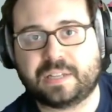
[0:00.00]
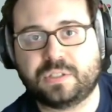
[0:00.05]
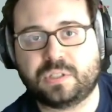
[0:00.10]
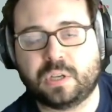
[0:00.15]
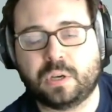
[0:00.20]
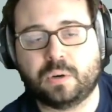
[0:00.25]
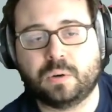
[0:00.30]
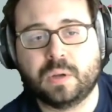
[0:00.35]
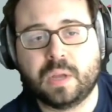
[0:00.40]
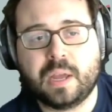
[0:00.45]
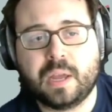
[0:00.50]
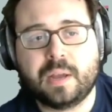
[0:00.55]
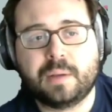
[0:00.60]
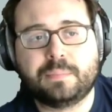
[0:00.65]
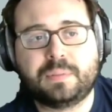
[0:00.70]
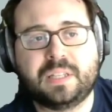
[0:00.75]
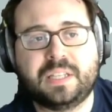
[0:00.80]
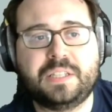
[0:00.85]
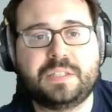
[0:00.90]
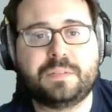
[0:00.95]
So
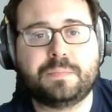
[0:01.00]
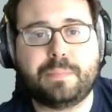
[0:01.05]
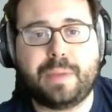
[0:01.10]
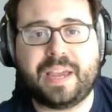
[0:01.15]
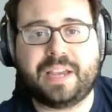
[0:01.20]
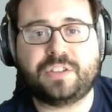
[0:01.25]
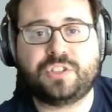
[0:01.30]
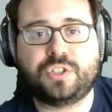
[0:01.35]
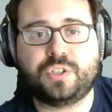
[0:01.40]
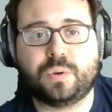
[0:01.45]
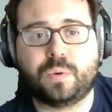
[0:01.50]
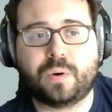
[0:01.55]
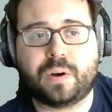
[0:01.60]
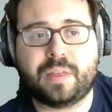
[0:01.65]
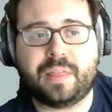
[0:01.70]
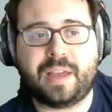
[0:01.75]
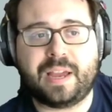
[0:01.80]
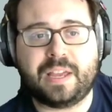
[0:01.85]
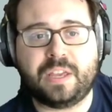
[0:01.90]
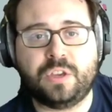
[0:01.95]
please make sure
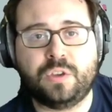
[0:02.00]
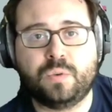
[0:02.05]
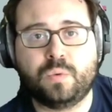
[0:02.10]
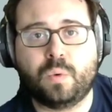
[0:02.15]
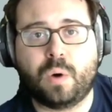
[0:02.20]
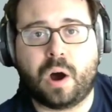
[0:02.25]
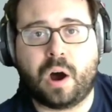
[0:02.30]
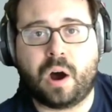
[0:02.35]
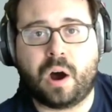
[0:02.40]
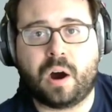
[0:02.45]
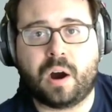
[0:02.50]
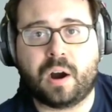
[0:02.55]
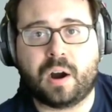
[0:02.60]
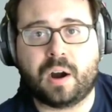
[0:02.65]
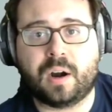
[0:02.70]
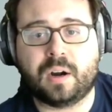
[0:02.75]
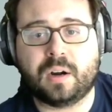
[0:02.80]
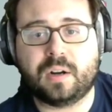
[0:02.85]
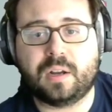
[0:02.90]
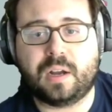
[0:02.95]
that you
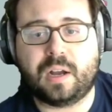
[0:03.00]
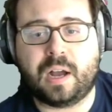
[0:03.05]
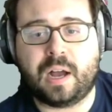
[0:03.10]
are